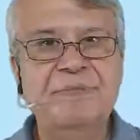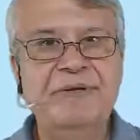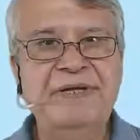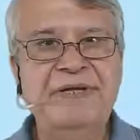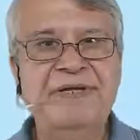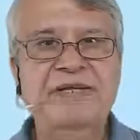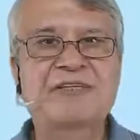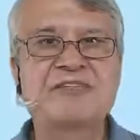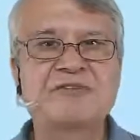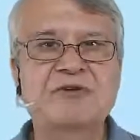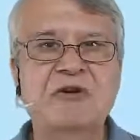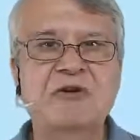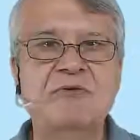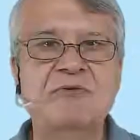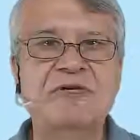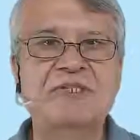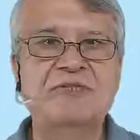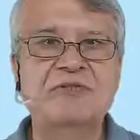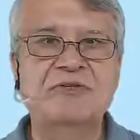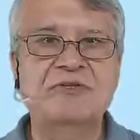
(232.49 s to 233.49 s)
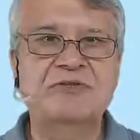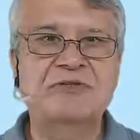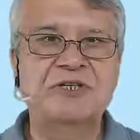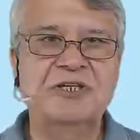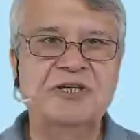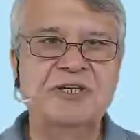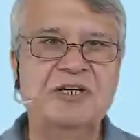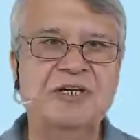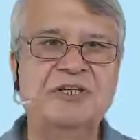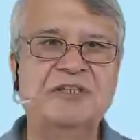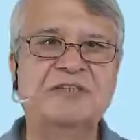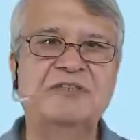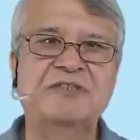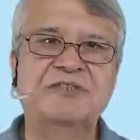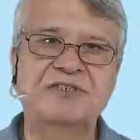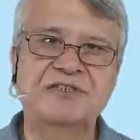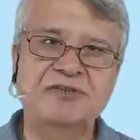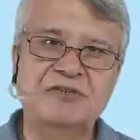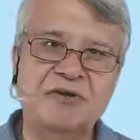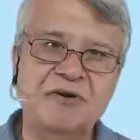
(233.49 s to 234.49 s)
beat is always considered
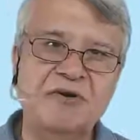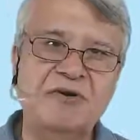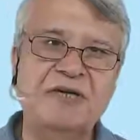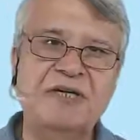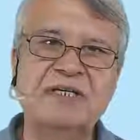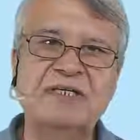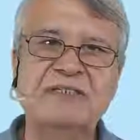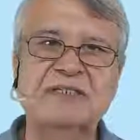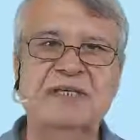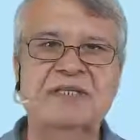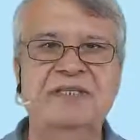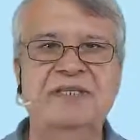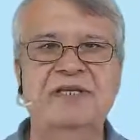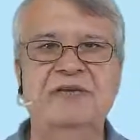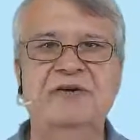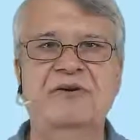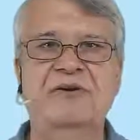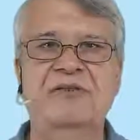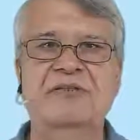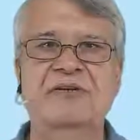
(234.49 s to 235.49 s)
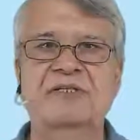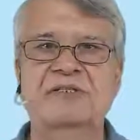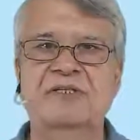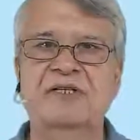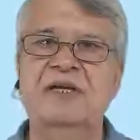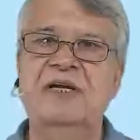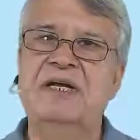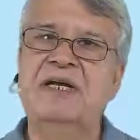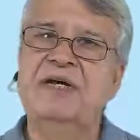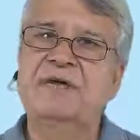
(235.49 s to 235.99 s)
stronger than the others,